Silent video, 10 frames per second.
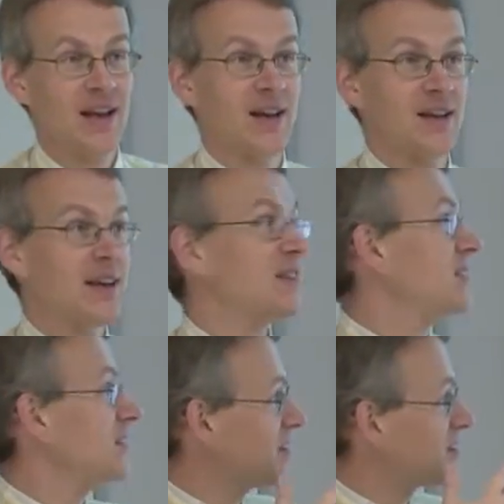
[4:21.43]

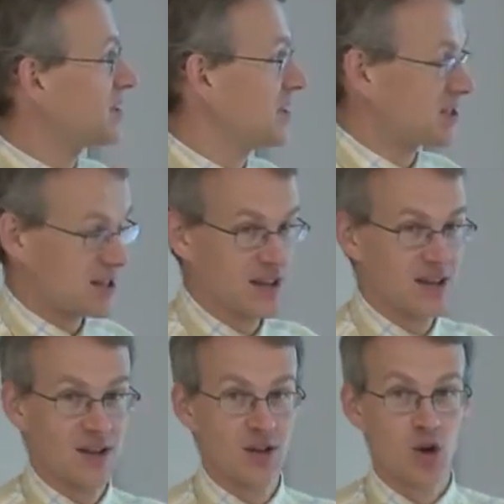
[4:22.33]
that this is
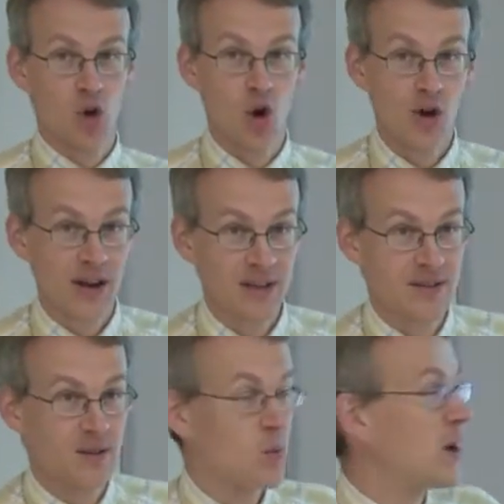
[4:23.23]

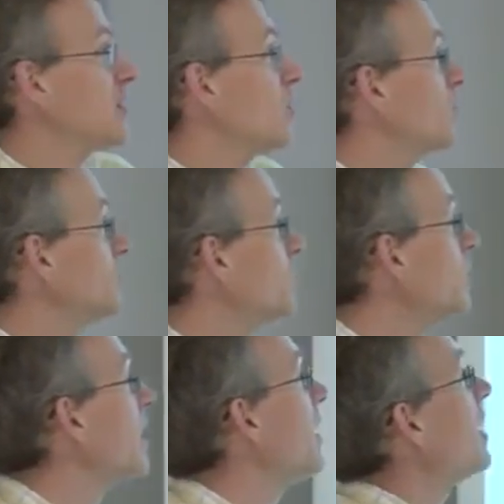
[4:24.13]
correct way of
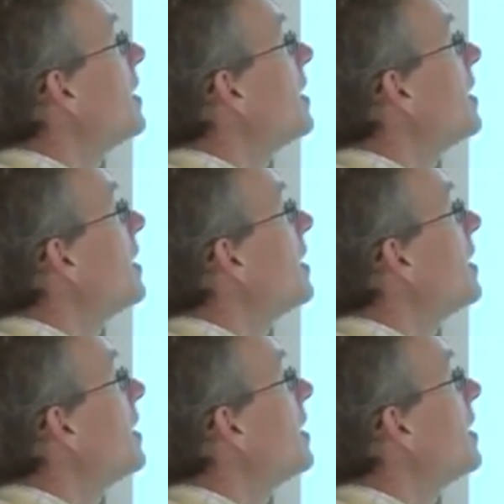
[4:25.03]
doing,